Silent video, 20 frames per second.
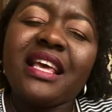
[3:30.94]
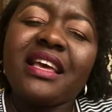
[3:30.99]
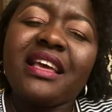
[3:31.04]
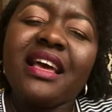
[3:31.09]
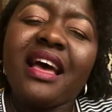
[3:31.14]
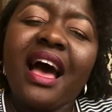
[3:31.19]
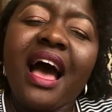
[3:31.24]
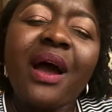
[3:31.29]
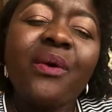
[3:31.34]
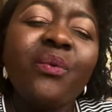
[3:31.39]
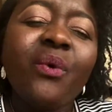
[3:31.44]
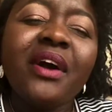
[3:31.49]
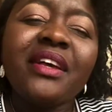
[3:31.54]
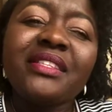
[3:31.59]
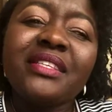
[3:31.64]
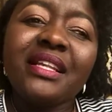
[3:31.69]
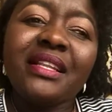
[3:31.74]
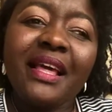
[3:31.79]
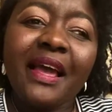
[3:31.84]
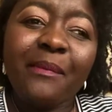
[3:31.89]
I
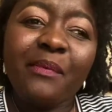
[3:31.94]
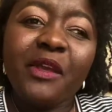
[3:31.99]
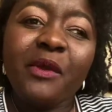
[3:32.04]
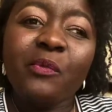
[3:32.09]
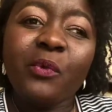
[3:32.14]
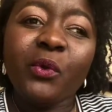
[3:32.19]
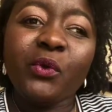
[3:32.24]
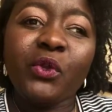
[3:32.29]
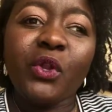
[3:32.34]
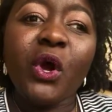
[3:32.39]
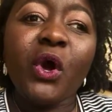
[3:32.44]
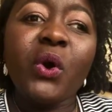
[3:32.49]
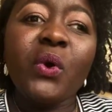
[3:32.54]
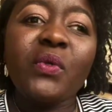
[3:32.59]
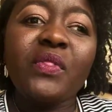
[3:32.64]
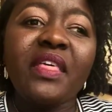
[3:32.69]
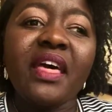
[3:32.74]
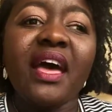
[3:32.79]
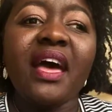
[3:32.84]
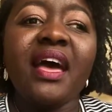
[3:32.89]
want to let people know
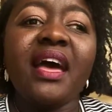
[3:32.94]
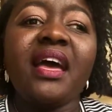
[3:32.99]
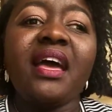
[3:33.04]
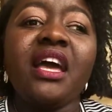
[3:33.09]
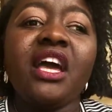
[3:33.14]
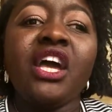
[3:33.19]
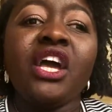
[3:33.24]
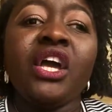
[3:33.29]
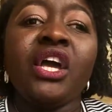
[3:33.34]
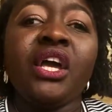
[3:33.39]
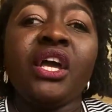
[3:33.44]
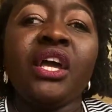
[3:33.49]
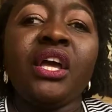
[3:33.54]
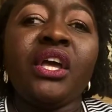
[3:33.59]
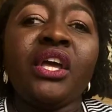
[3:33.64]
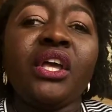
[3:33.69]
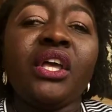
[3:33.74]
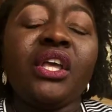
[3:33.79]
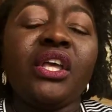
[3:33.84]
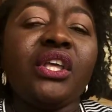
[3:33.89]
that
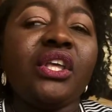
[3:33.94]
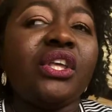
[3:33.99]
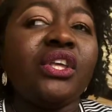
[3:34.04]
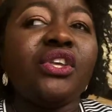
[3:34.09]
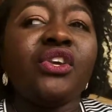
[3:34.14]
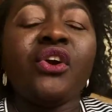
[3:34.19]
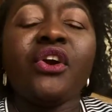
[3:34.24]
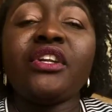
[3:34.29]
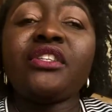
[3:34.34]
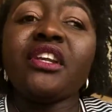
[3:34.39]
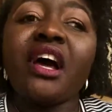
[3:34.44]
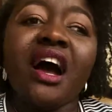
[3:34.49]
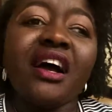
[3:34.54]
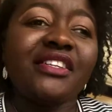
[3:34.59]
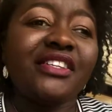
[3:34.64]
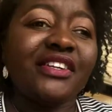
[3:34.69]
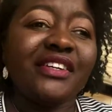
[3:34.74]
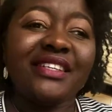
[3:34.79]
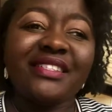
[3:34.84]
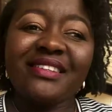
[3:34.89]
your
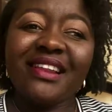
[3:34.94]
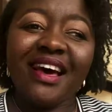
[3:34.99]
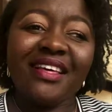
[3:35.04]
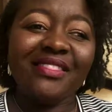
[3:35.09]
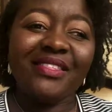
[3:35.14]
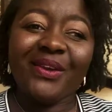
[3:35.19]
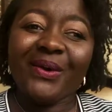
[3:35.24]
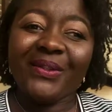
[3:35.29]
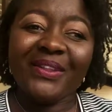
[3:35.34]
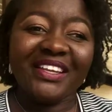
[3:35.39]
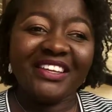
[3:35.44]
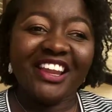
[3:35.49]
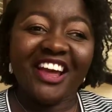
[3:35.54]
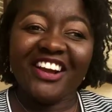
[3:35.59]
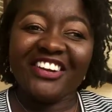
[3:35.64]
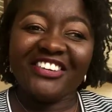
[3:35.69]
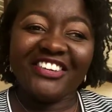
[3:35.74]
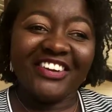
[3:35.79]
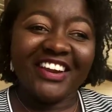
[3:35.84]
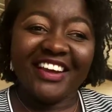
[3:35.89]
doctor is not the only
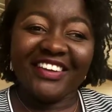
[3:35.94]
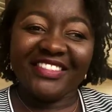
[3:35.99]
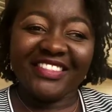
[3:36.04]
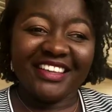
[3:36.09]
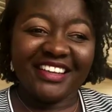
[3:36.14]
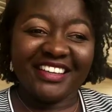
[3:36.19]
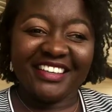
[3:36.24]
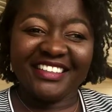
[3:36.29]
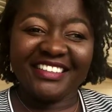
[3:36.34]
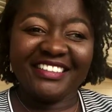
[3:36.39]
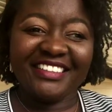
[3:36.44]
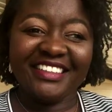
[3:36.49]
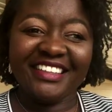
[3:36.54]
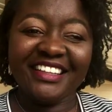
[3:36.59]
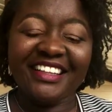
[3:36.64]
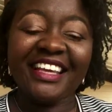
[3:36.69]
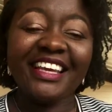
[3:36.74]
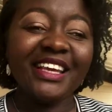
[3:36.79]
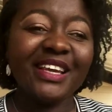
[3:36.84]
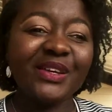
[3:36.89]
doctor out there.
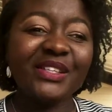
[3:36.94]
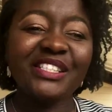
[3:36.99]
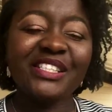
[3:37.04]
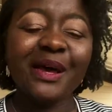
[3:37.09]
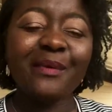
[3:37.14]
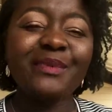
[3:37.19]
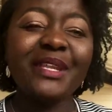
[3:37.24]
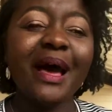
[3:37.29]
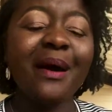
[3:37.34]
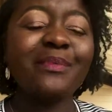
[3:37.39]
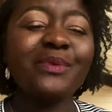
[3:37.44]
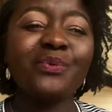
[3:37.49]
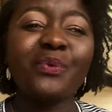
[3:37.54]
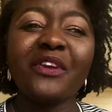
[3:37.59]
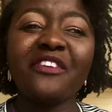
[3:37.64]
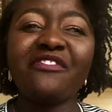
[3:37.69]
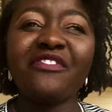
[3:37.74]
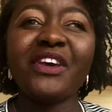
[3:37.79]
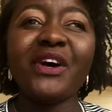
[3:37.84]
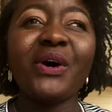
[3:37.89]
Like sometimes
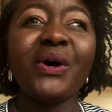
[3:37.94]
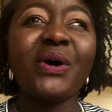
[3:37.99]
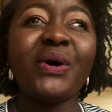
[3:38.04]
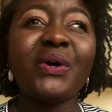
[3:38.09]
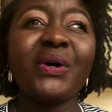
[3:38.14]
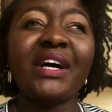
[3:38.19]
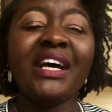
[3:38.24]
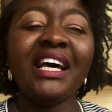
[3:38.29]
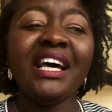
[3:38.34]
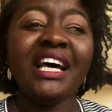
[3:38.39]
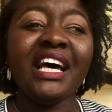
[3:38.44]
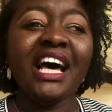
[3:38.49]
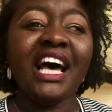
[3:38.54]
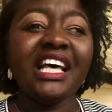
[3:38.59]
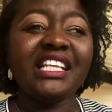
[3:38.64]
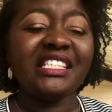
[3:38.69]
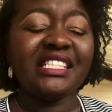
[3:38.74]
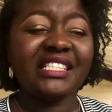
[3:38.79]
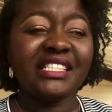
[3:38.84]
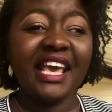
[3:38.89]
we feel
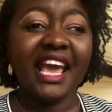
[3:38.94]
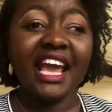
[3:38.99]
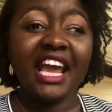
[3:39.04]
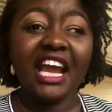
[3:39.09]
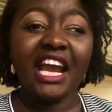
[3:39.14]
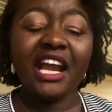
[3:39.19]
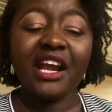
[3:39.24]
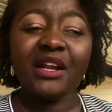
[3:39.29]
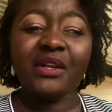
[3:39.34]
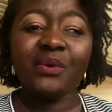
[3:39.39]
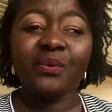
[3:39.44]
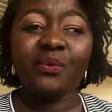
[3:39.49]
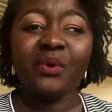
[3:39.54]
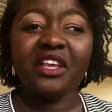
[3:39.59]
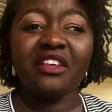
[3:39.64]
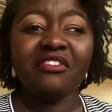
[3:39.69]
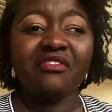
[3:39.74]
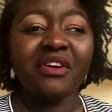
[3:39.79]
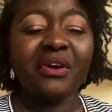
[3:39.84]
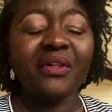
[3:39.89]
scared.
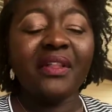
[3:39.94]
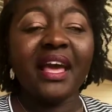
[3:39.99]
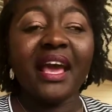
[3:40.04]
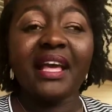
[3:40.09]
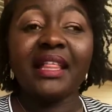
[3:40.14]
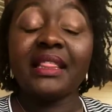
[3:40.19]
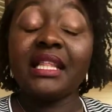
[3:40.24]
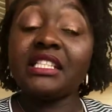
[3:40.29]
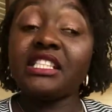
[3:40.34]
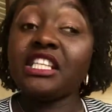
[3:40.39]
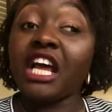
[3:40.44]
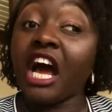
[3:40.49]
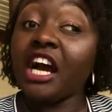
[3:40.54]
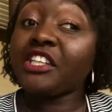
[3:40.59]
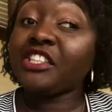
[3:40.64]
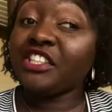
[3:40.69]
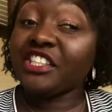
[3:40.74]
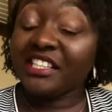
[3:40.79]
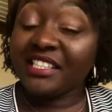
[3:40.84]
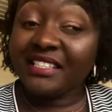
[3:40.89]
We feel like the
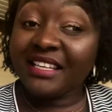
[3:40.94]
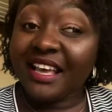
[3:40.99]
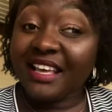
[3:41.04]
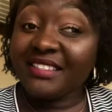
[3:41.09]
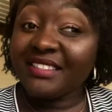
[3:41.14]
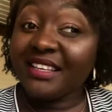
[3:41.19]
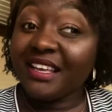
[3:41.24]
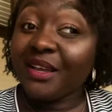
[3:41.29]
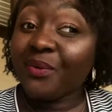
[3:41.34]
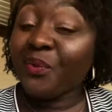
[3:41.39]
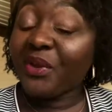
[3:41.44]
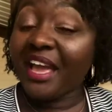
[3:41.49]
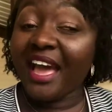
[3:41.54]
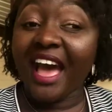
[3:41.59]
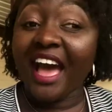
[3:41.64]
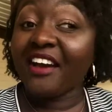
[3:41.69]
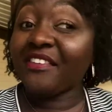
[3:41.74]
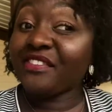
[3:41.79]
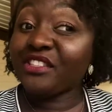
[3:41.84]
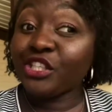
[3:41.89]
doctor says it, we
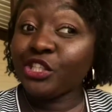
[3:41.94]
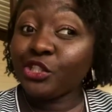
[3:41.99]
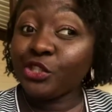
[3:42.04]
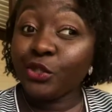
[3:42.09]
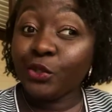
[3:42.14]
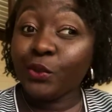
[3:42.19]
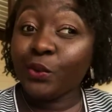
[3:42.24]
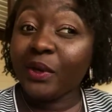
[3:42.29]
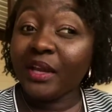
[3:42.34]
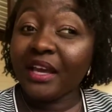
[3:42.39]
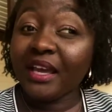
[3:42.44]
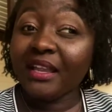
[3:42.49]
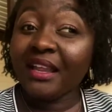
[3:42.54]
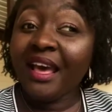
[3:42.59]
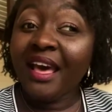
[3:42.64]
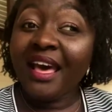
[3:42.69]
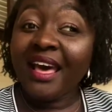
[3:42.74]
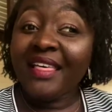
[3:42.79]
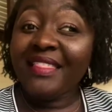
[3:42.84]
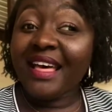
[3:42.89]
have to do it.
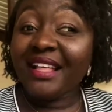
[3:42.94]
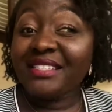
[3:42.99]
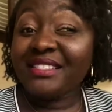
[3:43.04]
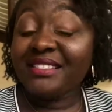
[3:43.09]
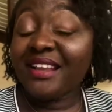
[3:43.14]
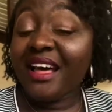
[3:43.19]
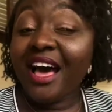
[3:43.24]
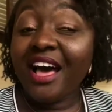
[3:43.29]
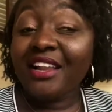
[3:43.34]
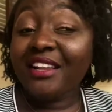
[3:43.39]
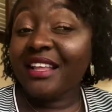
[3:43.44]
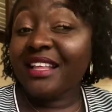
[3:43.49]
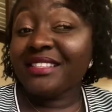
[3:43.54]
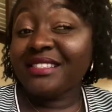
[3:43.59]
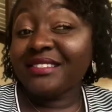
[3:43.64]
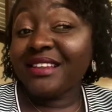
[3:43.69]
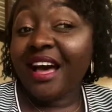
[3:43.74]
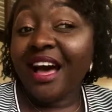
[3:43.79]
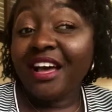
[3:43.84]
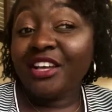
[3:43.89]
It's
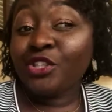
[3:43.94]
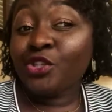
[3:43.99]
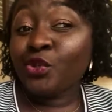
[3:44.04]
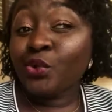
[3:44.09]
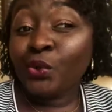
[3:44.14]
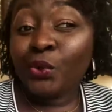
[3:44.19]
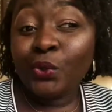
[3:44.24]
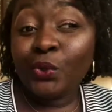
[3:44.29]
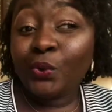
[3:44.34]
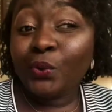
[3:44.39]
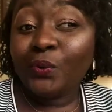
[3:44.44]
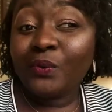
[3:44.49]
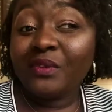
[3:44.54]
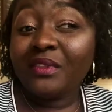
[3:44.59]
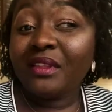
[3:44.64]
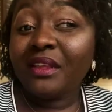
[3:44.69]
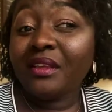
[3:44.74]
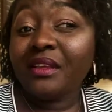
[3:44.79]
not true.